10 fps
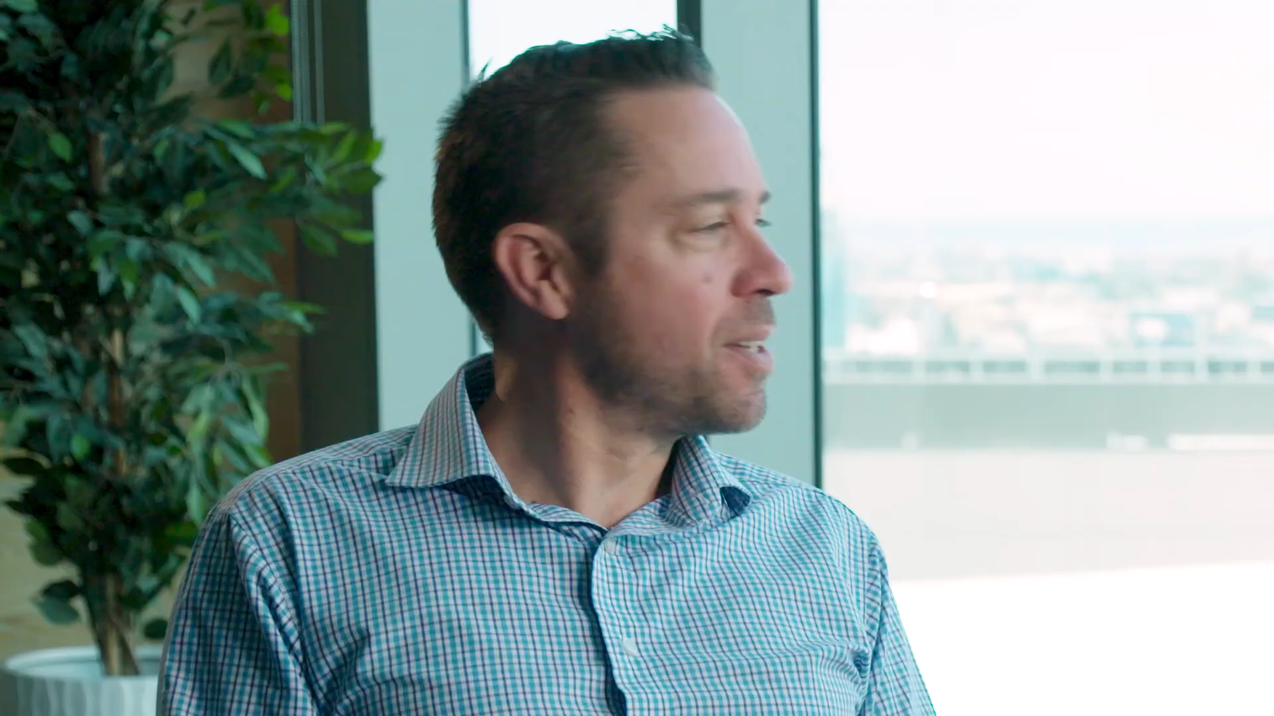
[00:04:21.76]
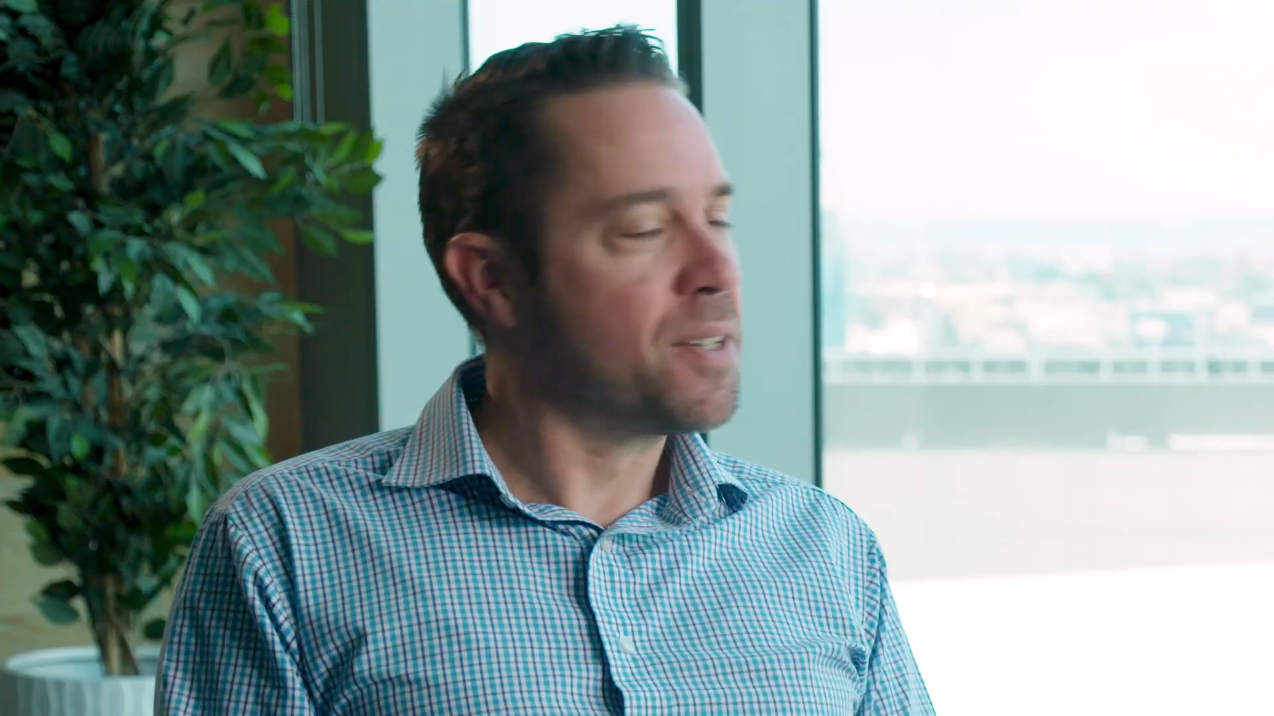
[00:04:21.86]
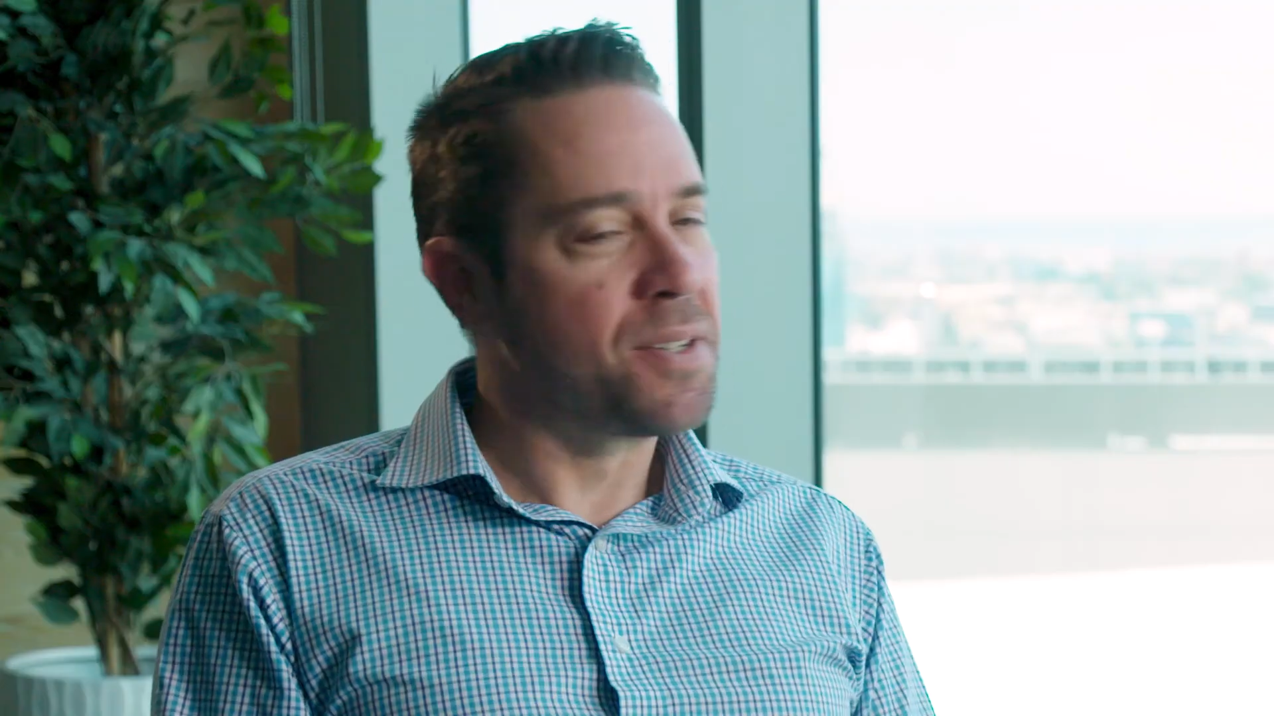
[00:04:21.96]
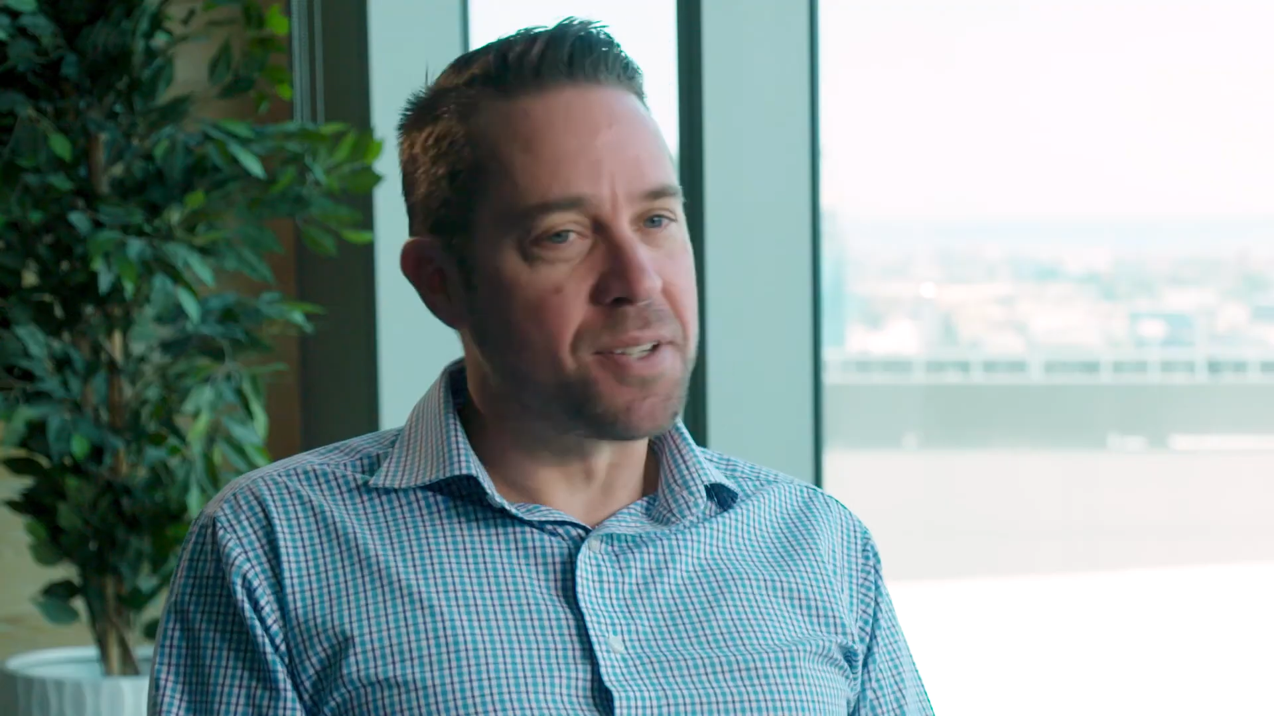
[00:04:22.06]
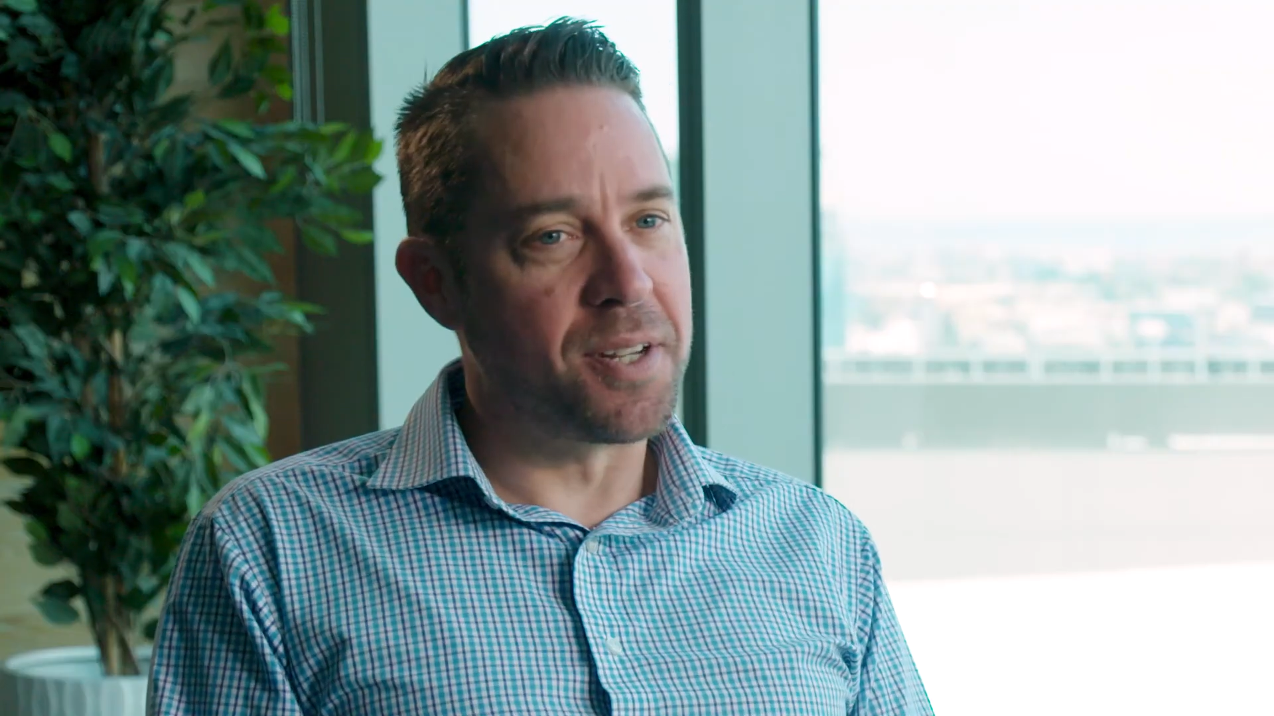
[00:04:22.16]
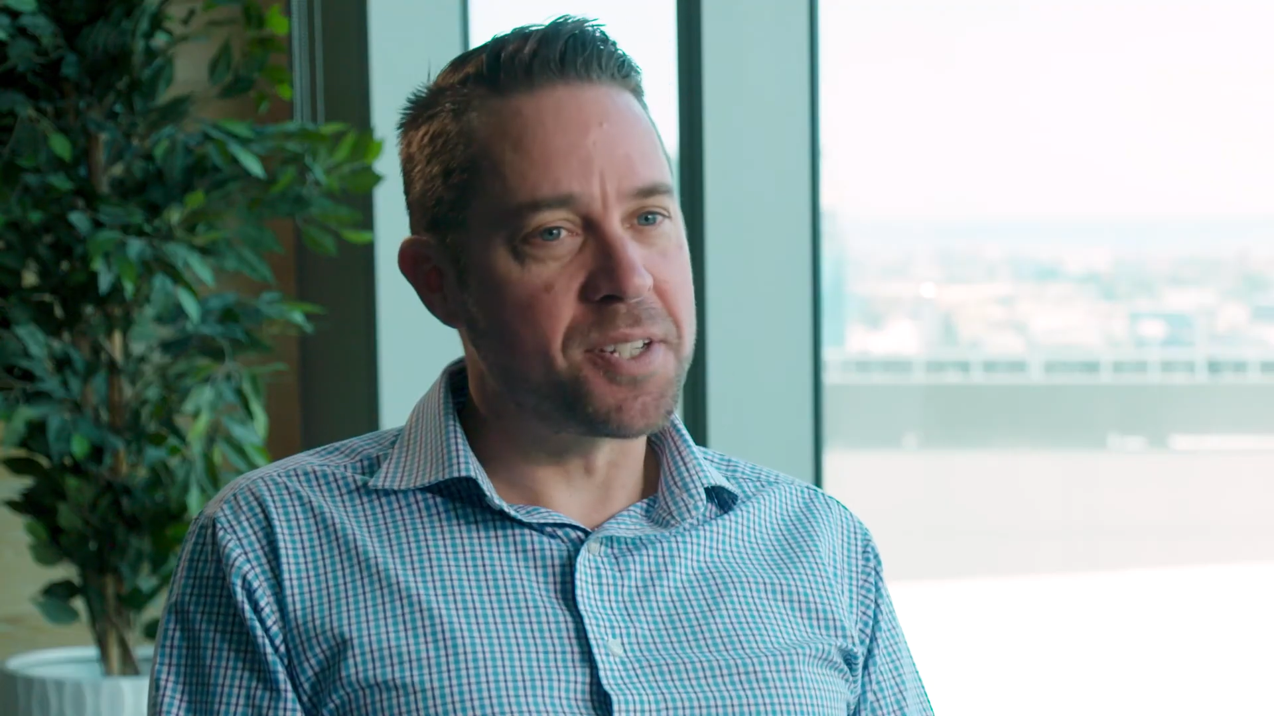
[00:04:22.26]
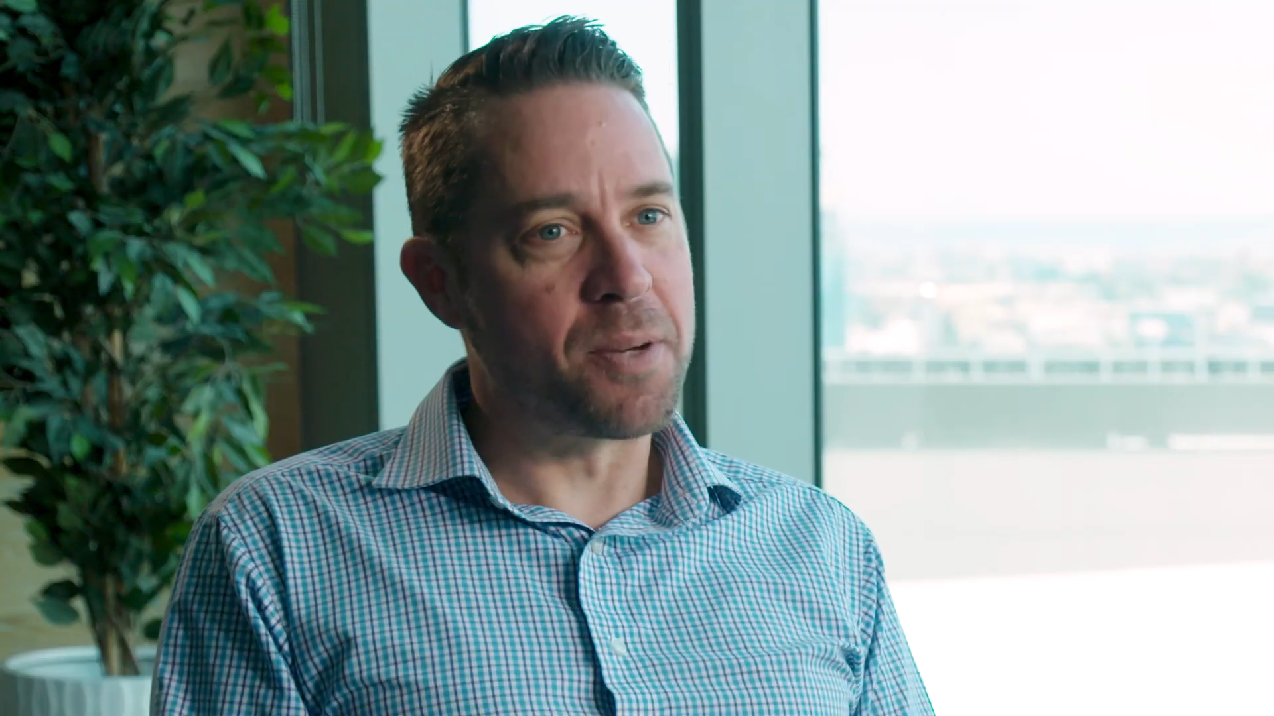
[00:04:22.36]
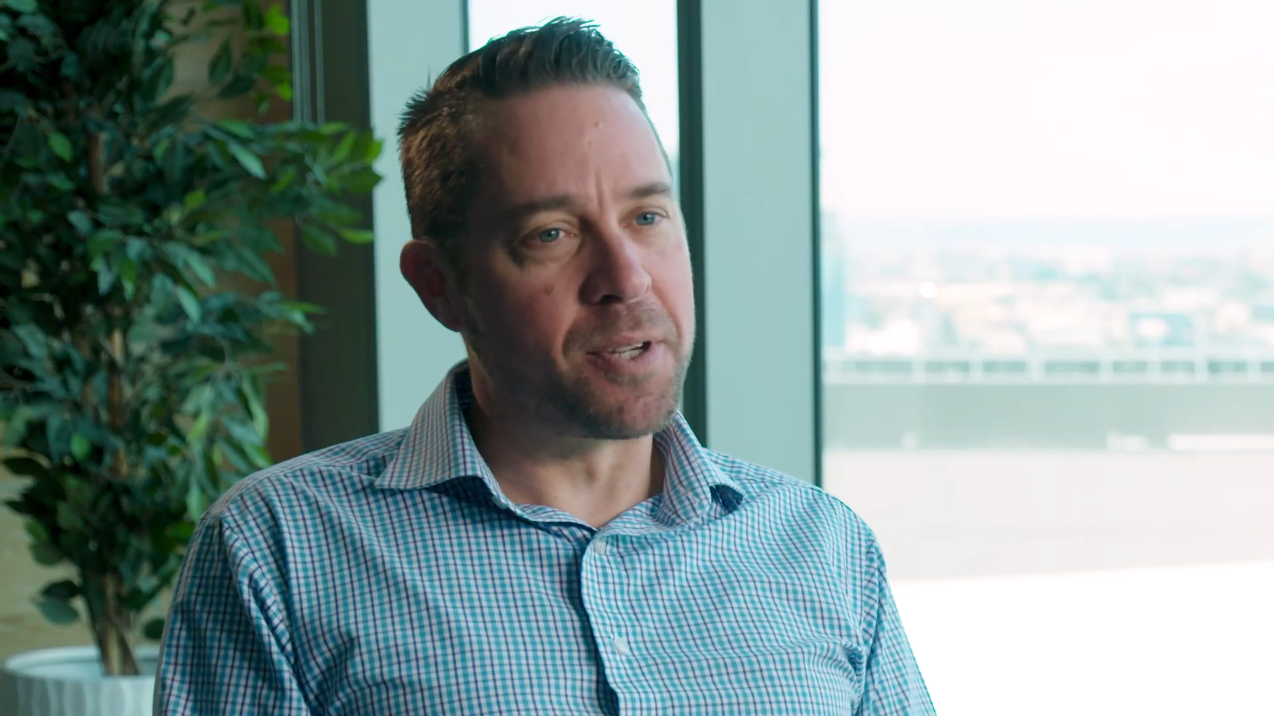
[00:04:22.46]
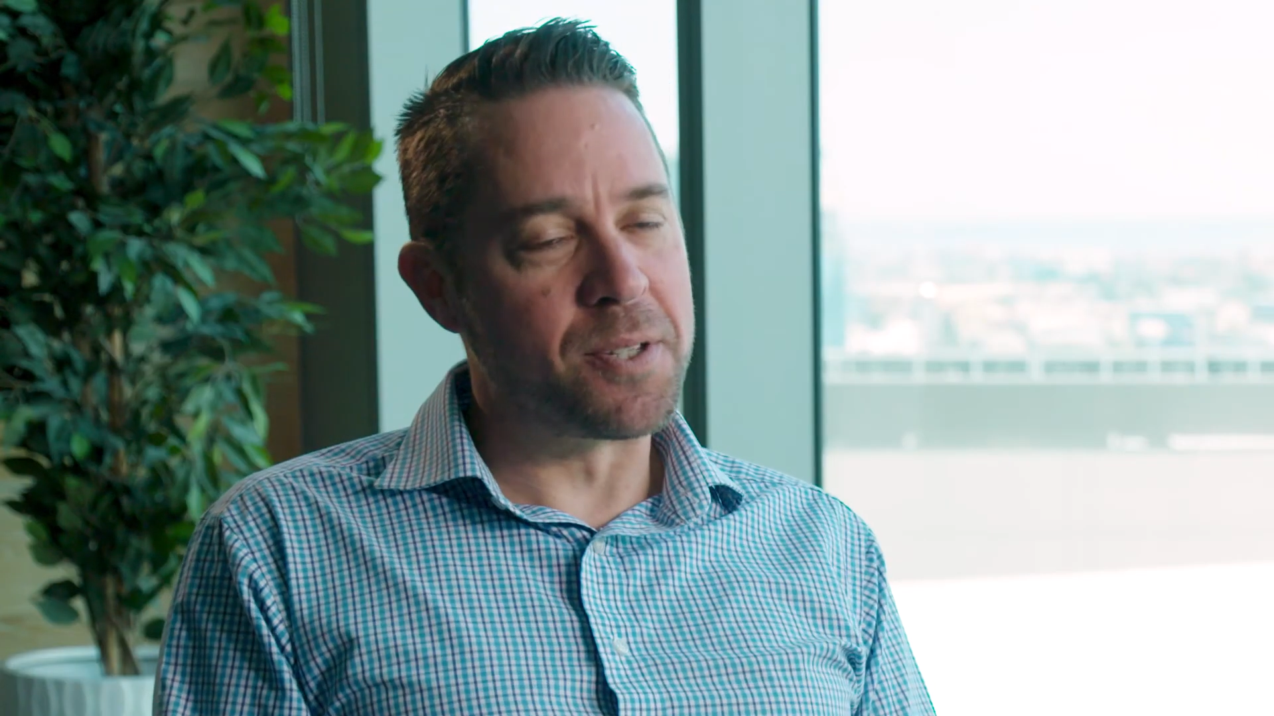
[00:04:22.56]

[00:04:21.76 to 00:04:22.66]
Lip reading: So next up,